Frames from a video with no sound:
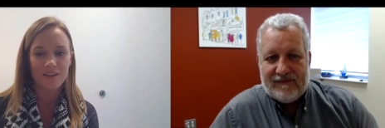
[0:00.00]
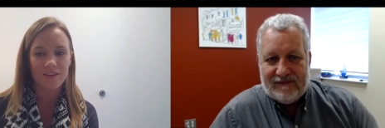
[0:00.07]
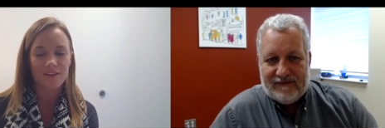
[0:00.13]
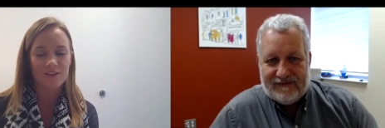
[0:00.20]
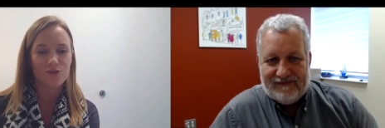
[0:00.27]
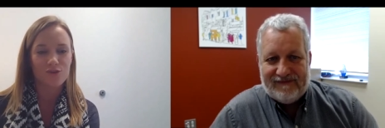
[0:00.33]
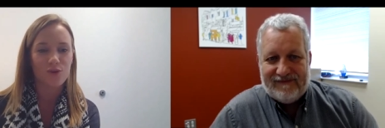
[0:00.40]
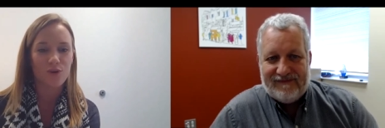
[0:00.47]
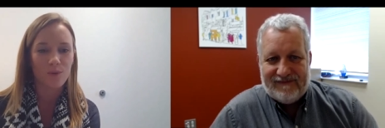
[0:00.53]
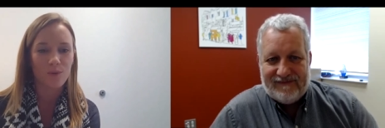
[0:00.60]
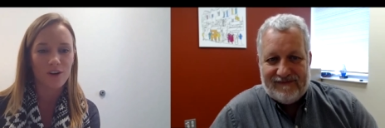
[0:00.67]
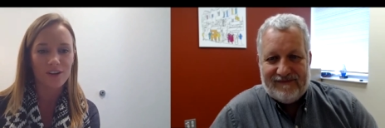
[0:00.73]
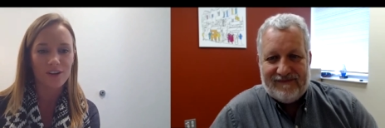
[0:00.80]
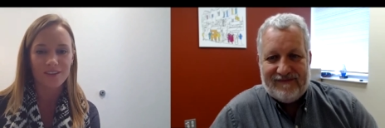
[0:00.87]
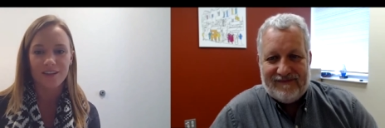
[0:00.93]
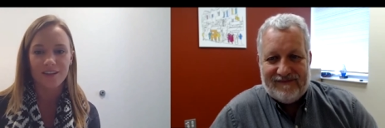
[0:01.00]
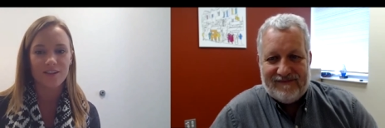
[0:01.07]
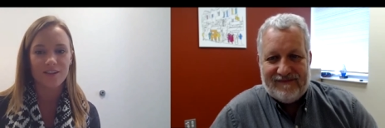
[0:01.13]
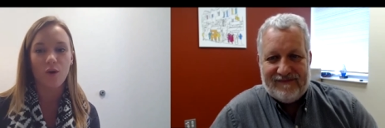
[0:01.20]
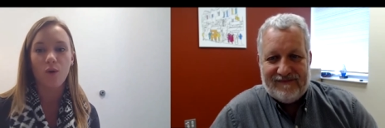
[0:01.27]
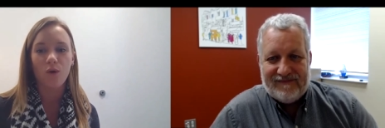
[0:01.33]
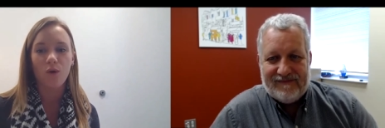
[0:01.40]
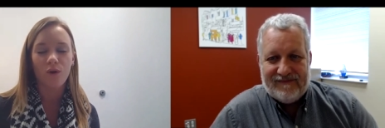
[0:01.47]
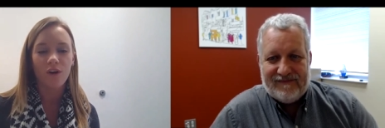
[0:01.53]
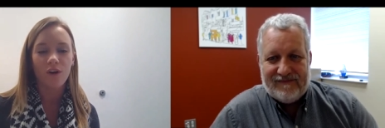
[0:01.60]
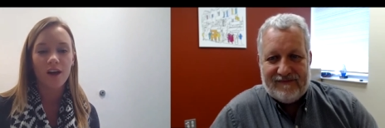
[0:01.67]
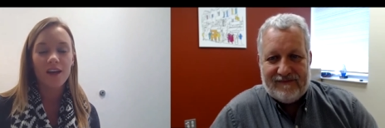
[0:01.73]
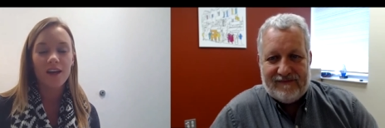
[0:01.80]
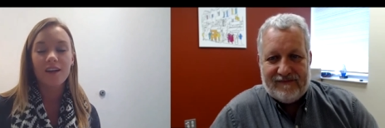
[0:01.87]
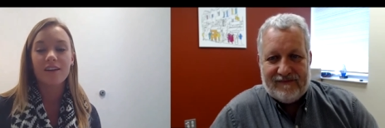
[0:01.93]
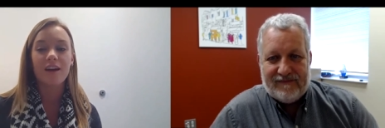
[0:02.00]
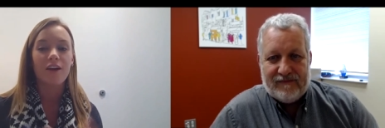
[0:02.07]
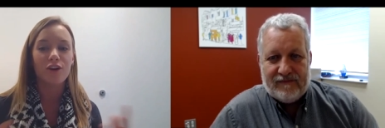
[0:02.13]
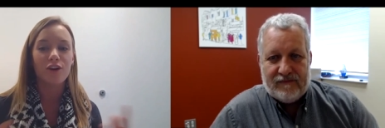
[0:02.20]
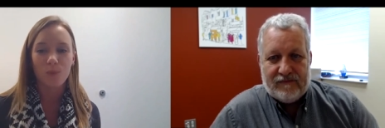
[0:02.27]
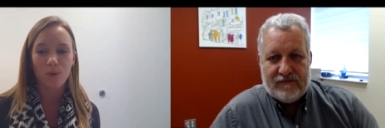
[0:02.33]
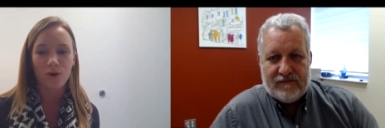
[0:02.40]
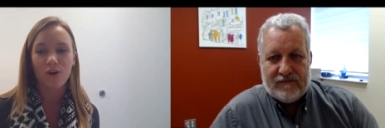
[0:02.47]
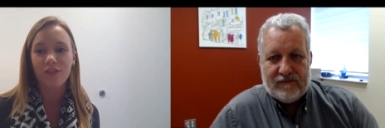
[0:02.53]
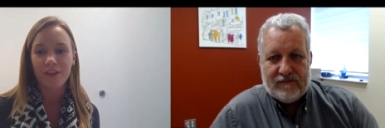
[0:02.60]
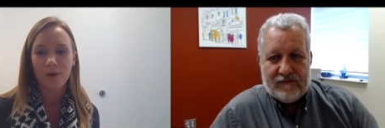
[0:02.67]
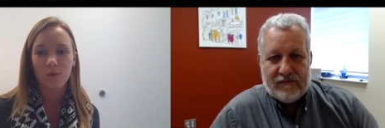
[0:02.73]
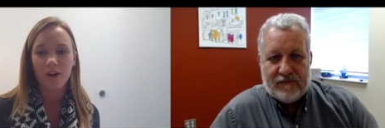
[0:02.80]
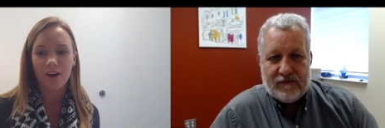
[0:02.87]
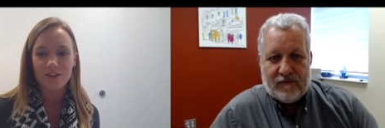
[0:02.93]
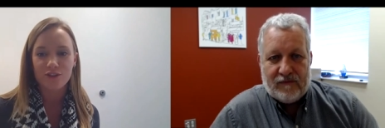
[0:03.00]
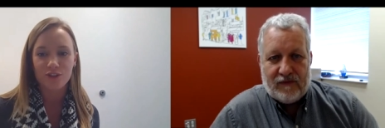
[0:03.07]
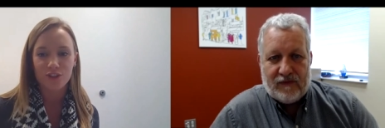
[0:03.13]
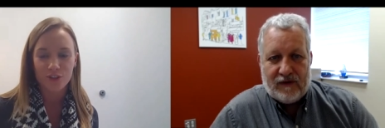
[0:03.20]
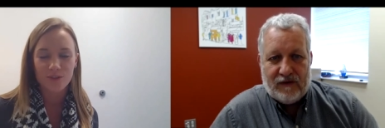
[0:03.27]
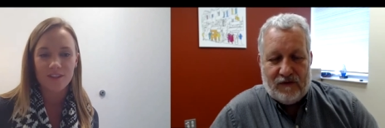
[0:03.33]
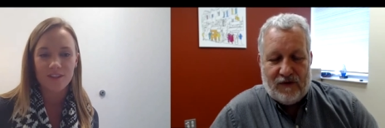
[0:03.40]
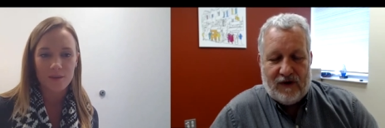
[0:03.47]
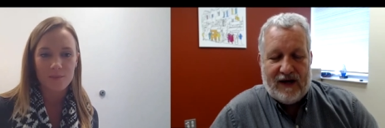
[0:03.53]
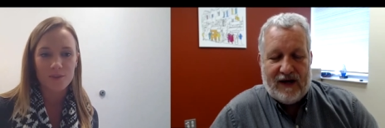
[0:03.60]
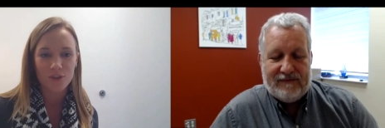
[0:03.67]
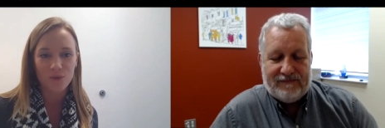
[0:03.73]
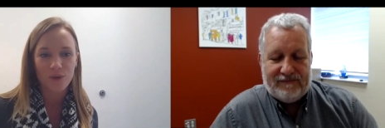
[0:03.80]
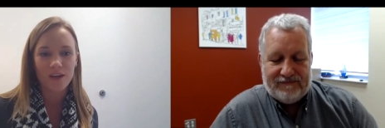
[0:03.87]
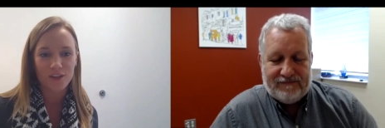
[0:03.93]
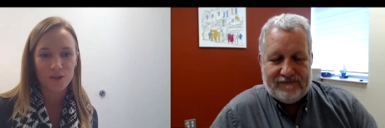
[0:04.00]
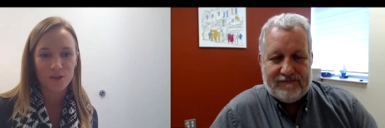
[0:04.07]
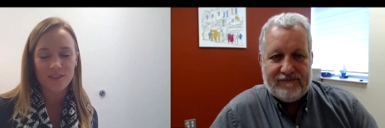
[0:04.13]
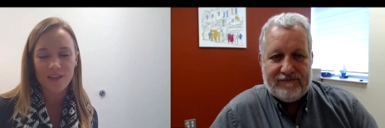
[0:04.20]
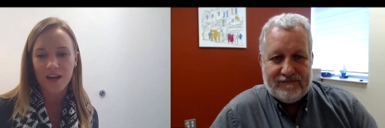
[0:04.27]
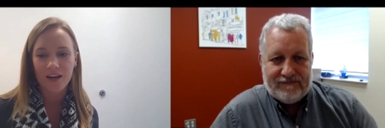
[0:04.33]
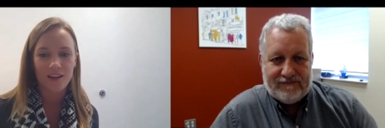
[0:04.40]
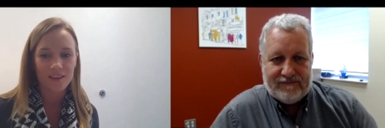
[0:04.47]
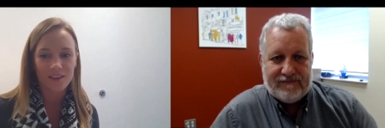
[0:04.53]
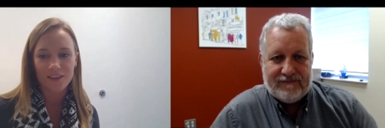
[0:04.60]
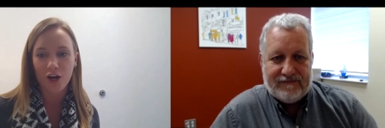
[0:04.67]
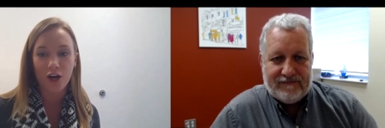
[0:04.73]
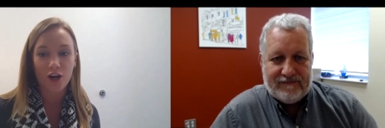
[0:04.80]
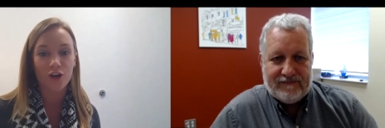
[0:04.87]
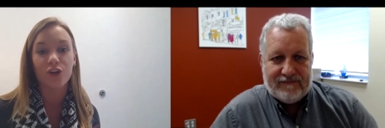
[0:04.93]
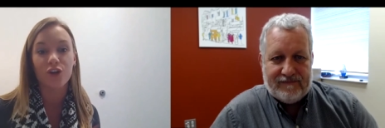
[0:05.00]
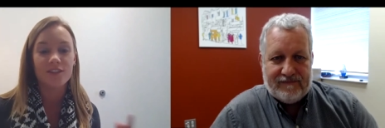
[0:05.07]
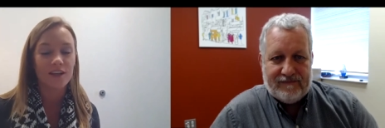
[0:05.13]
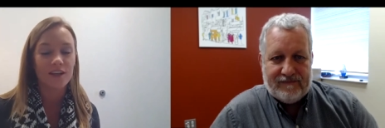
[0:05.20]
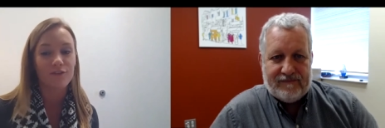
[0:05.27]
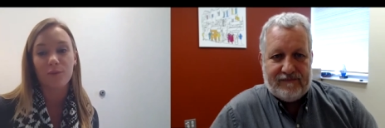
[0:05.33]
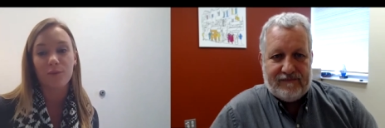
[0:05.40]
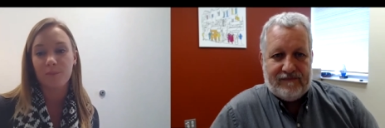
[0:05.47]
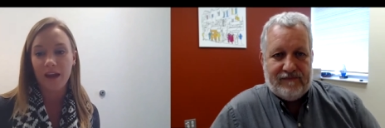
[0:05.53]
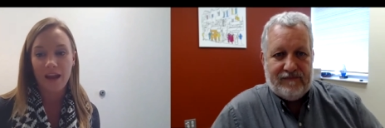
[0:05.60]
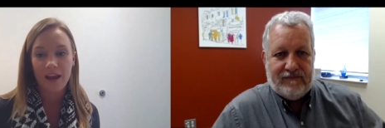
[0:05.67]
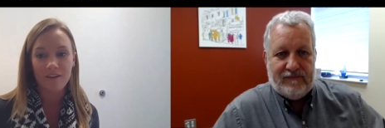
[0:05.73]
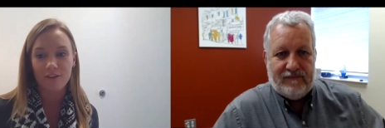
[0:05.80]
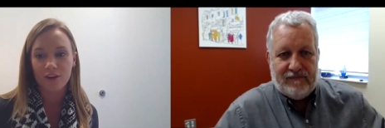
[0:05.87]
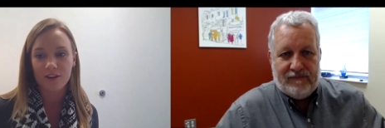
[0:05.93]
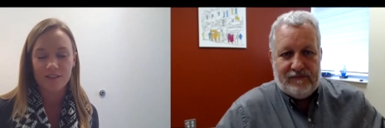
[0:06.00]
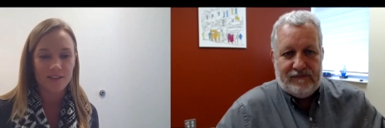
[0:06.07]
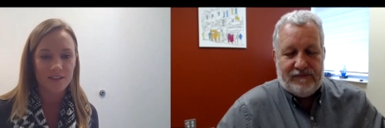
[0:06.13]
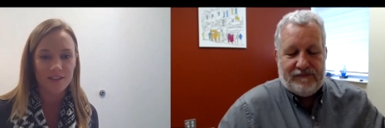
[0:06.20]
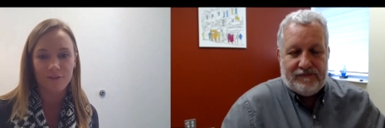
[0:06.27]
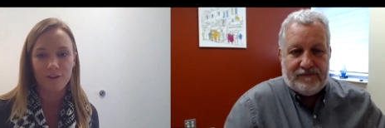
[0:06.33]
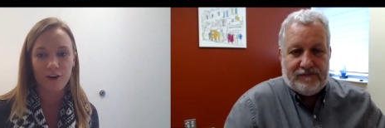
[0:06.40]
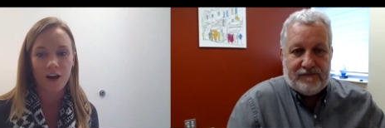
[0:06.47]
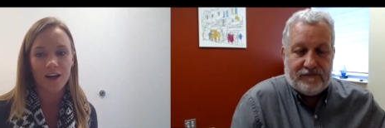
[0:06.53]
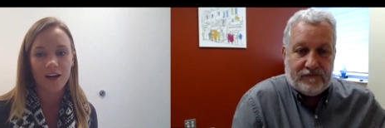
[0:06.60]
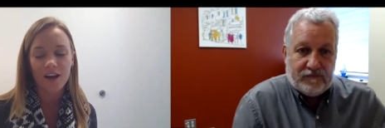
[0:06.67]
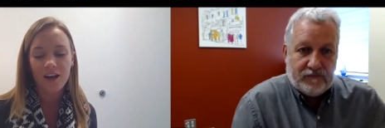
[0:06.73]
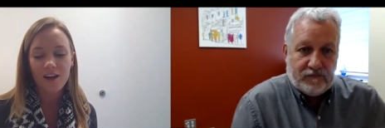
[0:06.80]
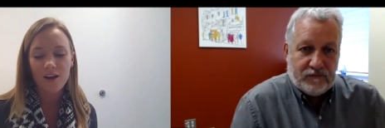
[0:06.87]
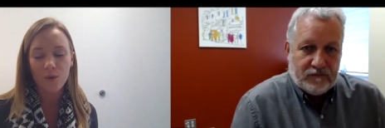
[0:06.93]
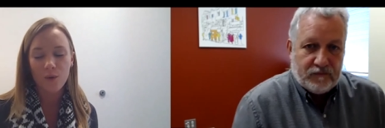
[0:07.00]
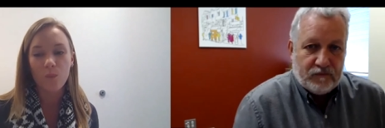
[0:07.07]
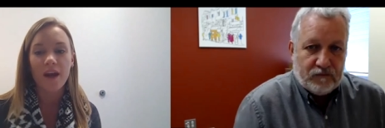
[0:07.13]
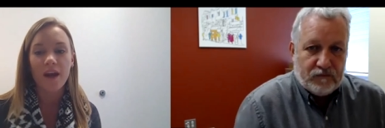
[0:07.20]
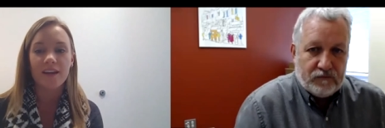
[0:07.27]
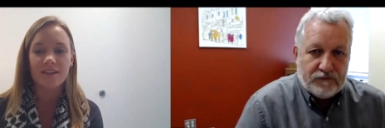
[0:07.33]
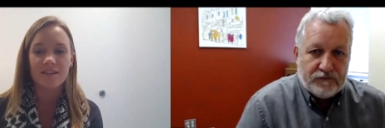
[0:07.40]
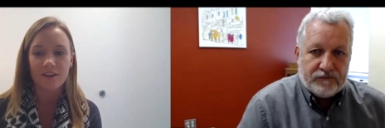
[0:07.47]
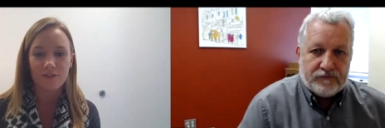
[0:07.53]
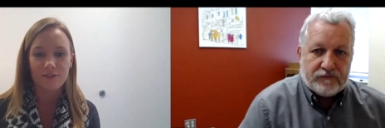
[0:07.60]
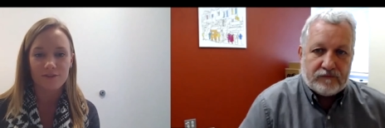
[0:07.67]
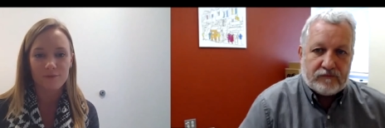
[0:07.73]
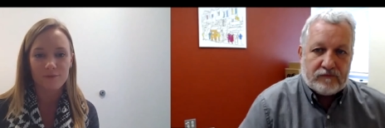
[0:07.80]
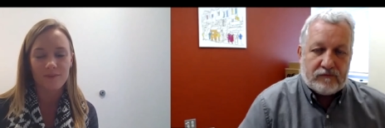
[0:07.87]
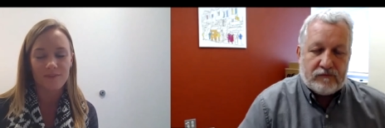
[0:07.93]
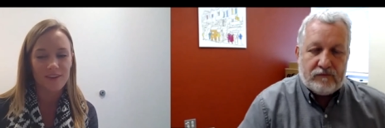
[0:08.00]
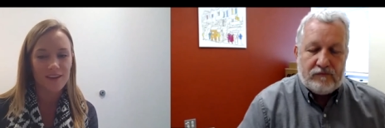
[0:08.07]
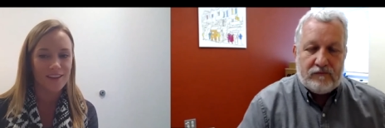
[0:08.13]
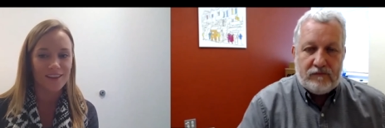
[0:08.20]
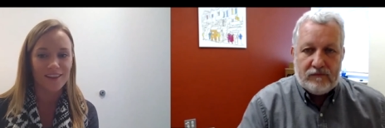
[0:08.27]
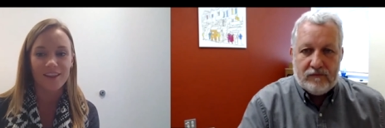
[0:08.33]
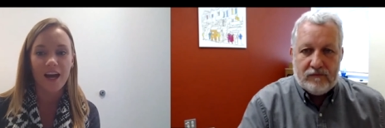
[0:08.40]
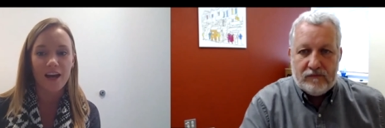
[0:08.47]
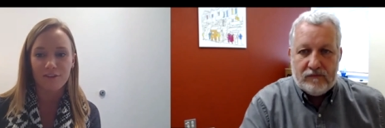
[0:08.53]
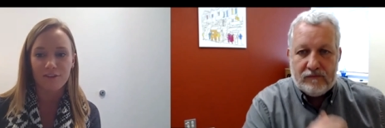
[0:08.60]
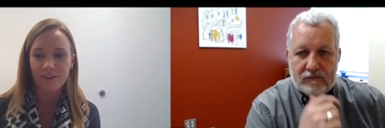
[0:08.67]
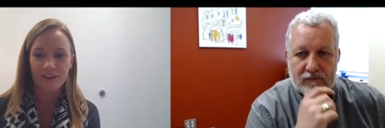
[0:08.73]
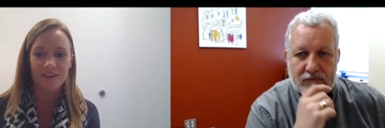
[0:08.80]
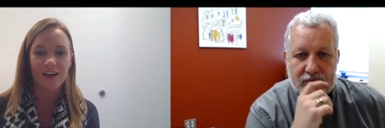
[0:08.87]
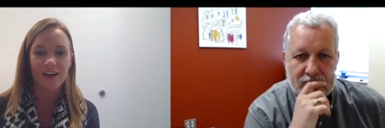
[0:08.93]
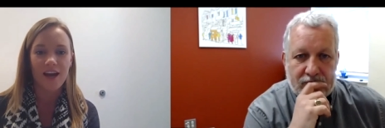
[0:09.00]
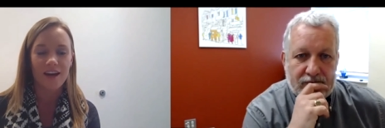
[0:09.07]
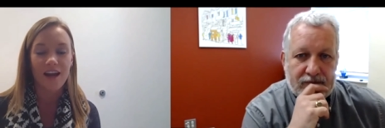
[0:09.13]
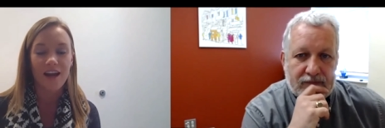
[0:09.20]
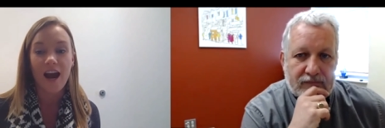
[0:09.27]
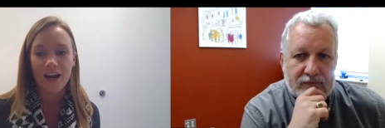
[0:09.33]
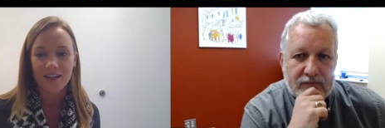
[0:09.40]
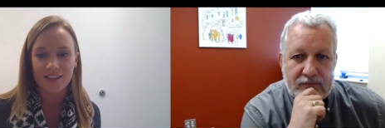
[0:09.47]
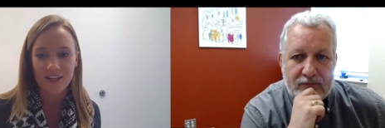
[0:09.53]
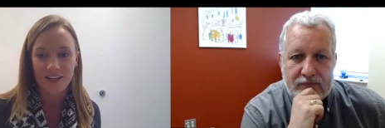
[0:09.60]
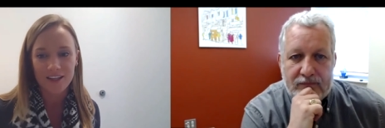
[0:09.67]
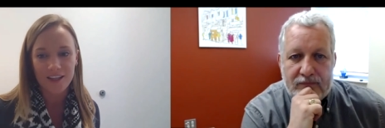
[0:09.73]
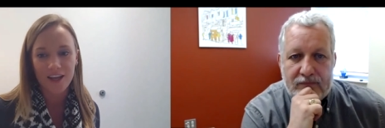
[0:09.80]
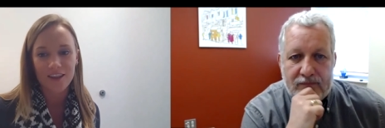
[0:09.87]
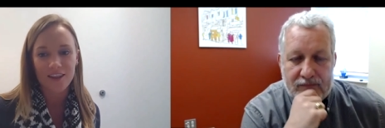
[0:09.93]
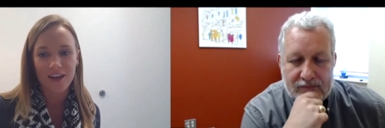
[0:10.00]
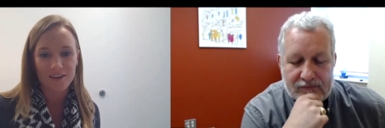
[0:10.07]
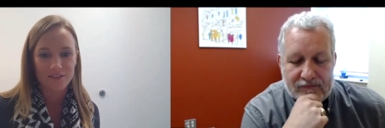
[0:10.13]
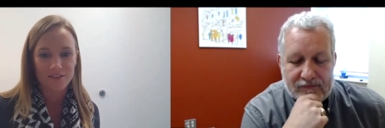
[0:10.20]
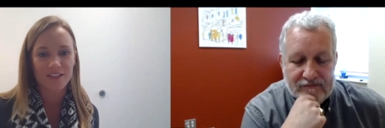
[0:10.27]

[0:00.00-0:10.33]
Speaker 1: the digital world and it's a whole another world that we're introducing right. them to like you said and there are different behaviors and different ways of life and, and acting that they have to